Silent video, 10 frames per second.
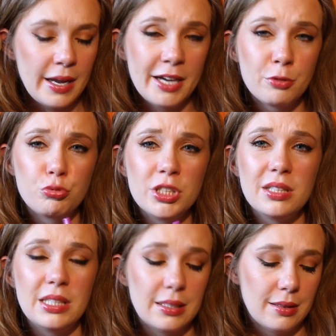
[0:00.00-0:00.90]
I
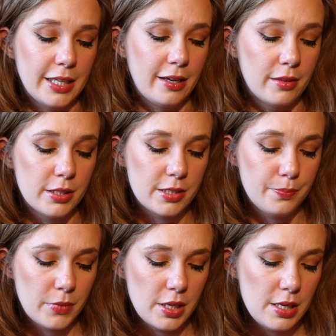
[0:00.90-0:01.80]
really like this.
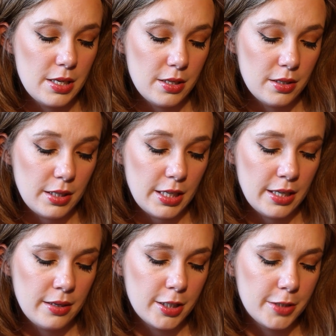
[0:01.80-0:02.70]
It